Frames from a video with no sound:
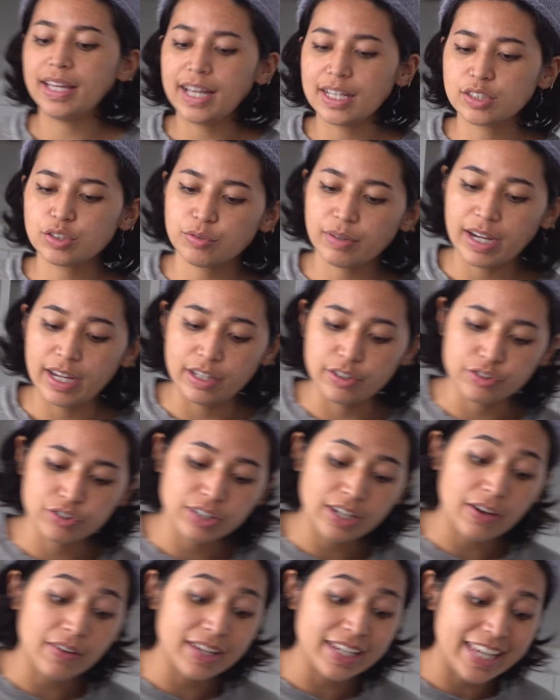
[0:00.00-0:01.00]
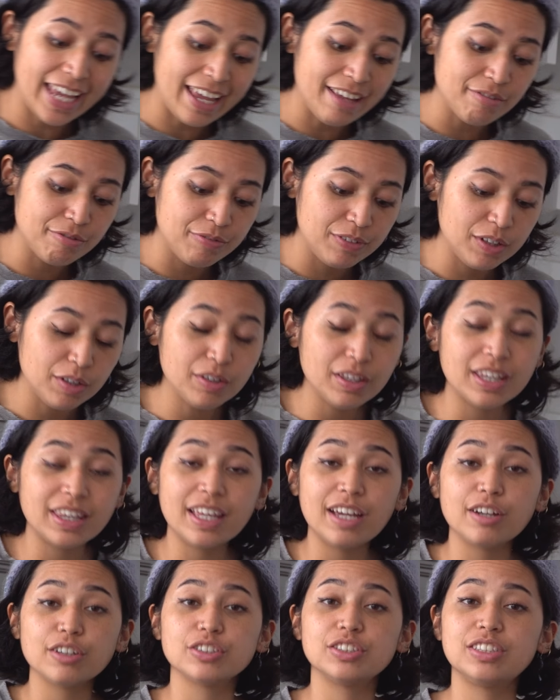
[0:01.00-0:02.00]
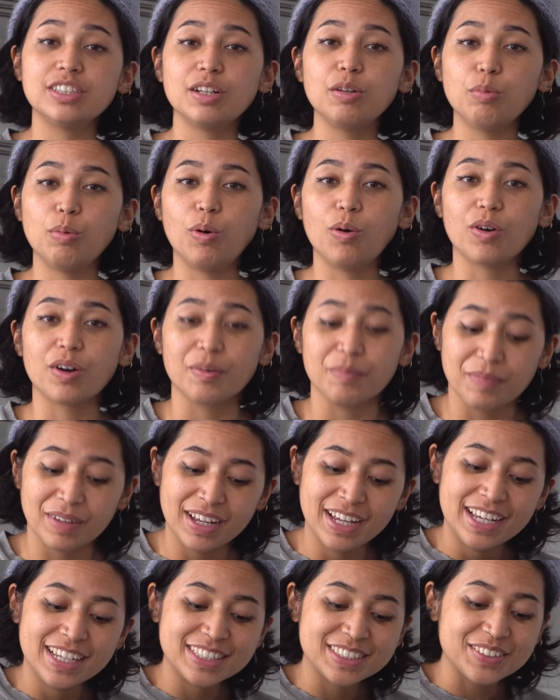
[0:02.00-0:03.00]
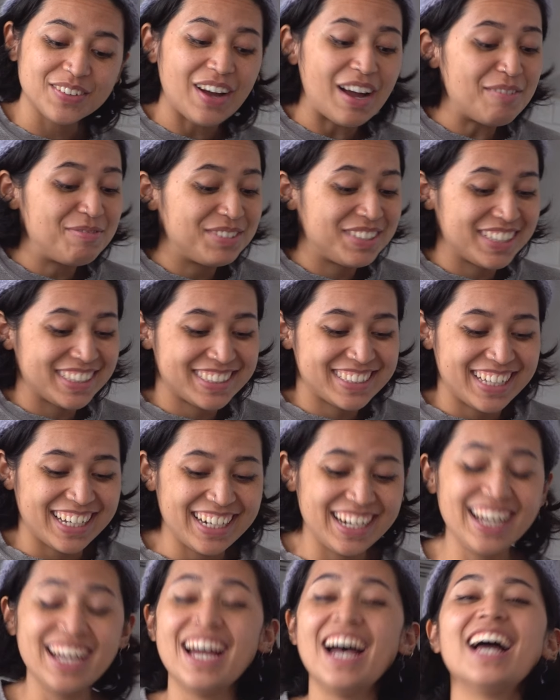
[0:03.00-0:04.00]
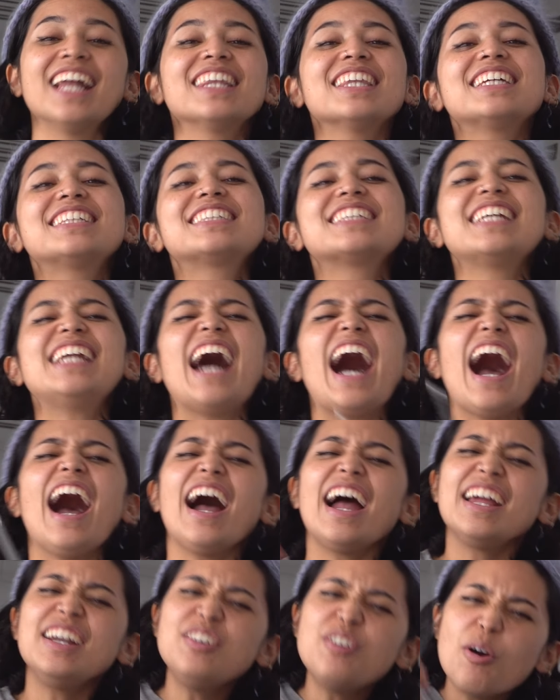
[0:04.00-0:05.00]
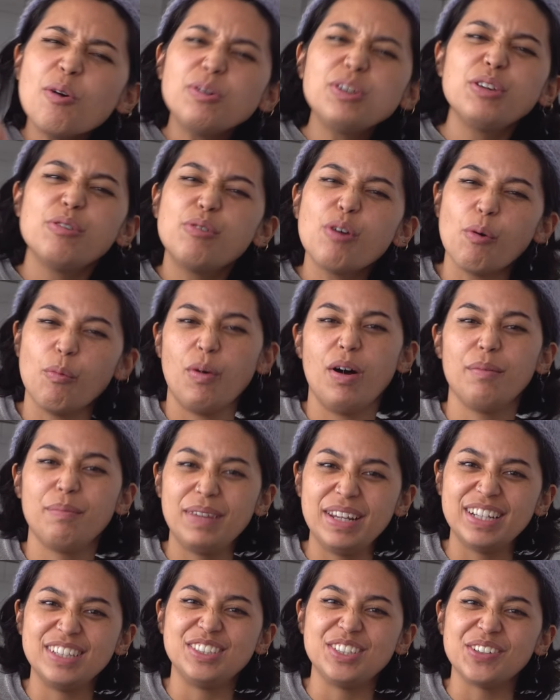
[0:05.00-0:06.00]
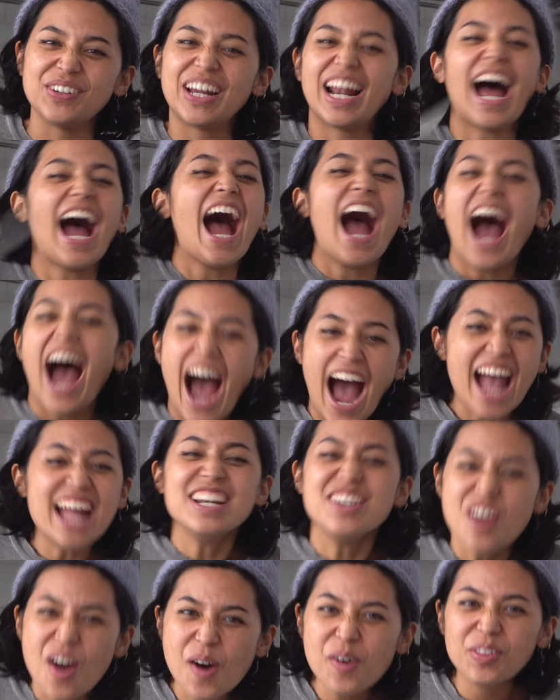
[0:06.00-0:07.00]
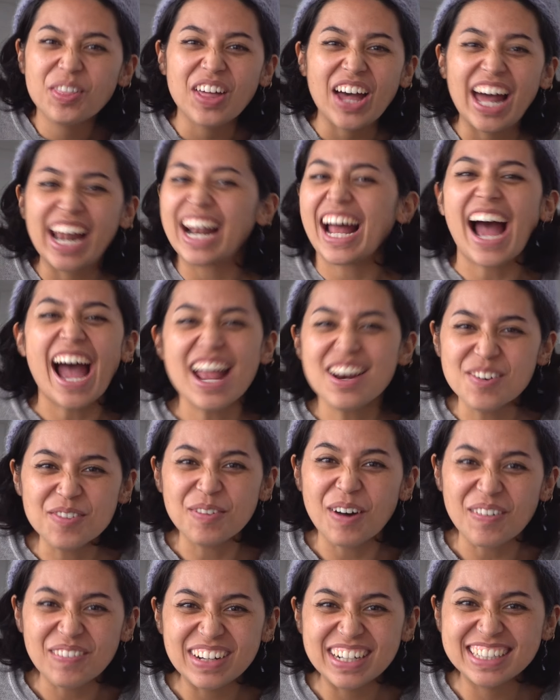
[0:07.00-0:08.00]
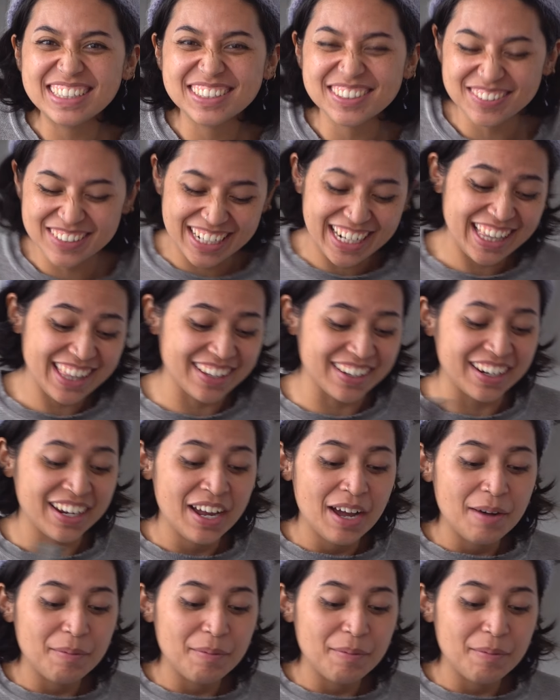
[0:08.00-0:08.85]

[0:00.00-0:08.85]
gas range. Now I can feel that they are still warm. So I'm just gonna, listen, I know you don't want me to do it. I know that. I don't want me to do it either.